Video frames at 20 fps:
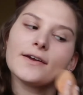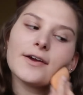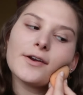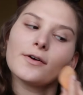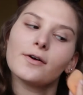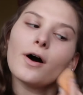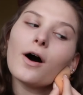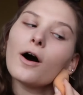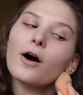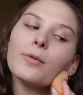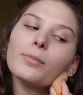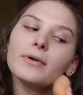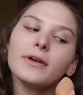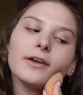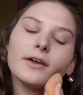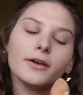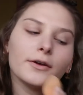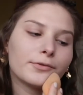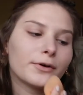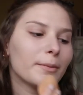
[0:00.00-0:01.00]
It'll all
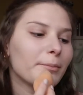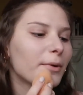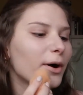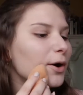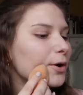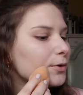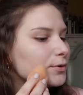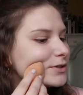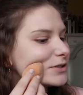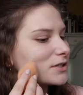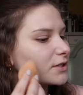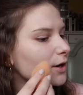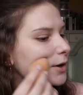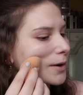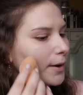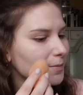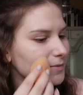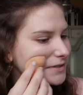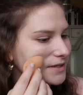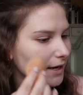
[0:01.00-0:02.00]
be remote, so
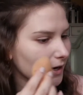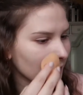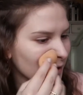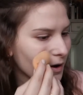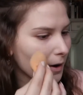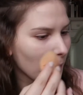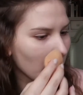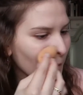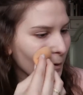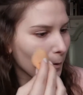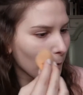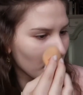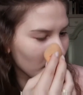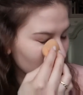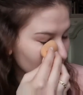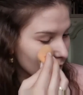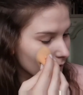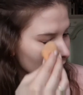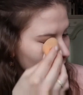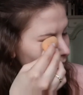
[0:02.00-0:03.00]
I'm staying
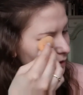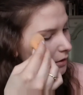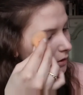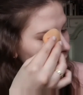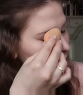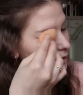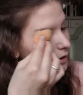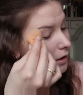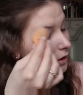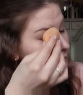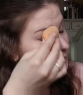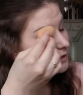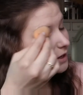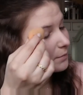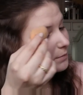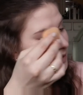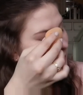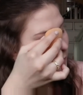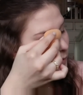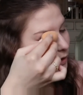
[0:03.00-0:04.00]
home.
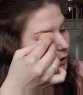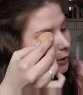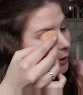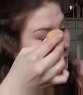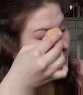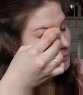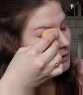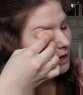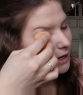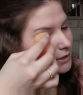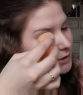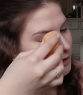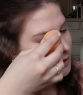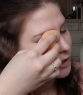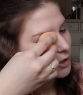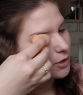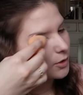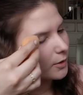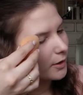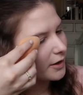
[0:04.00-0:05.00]
Some people are going back to
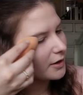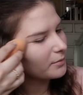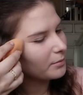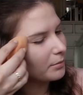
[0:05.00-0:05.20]
New York,